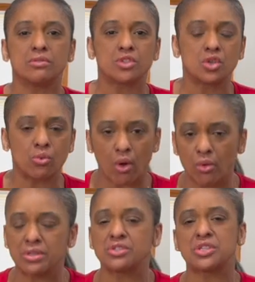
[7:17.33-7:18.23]
to grow
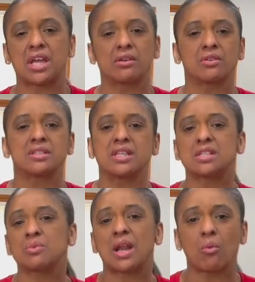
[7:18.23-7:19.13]
this channel, because
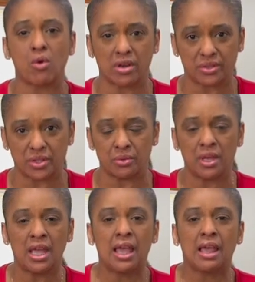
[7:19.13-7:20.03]
that's what I want to do.
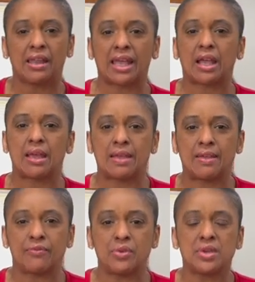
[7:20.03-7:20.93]
Like,
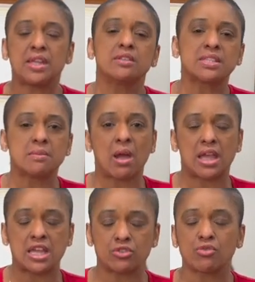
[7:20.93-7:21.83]
if you didn't see my
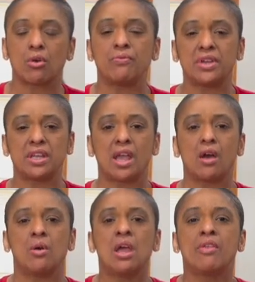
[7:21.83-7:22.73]
intro video,
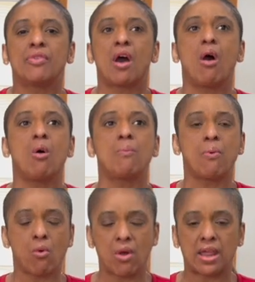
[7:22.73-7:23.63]
the whole
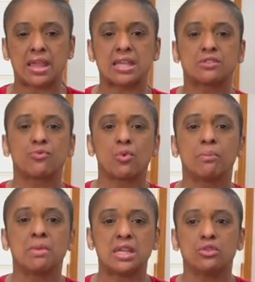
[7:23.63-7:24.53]
point is for
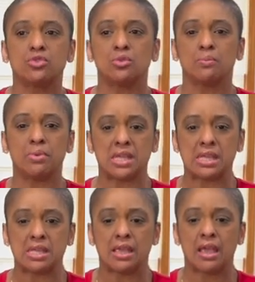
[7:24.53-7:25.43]
me to
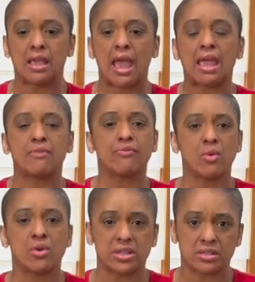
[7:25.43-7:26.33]
be a
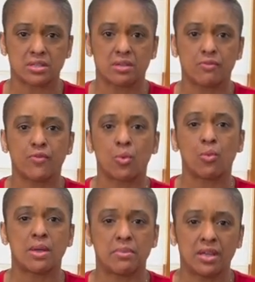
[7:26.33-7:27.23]
voice for
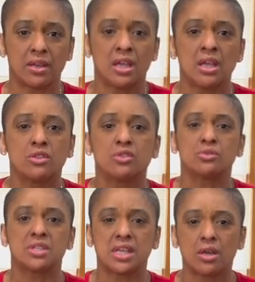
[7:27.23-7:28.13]
women, to
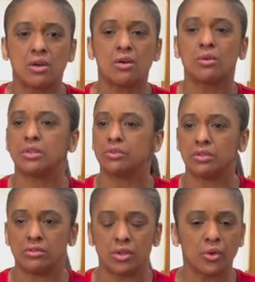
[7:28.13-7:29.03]
tell
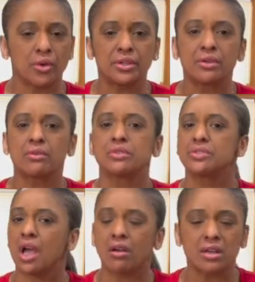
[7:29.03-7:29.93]
the girly girls,
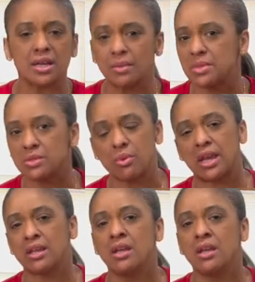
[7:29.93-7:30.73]
y'all can come this way.